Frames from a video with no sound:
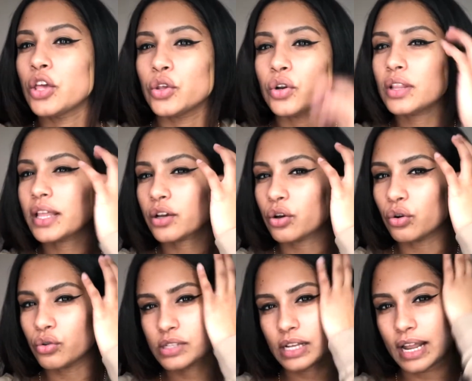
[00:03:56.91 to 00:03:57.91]
you know, like a
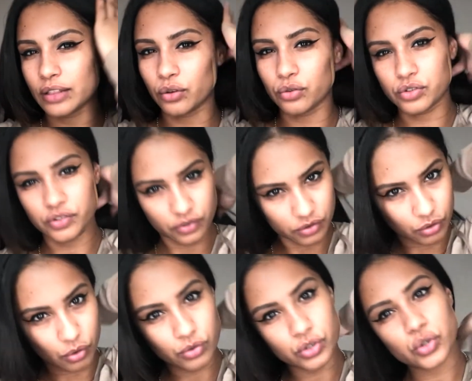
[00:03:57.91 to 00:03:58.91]
glue stick, like those
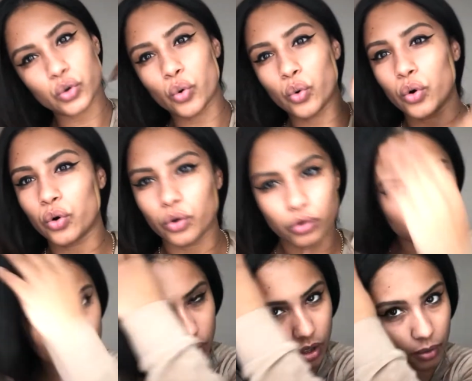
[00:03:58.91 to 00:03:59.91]
school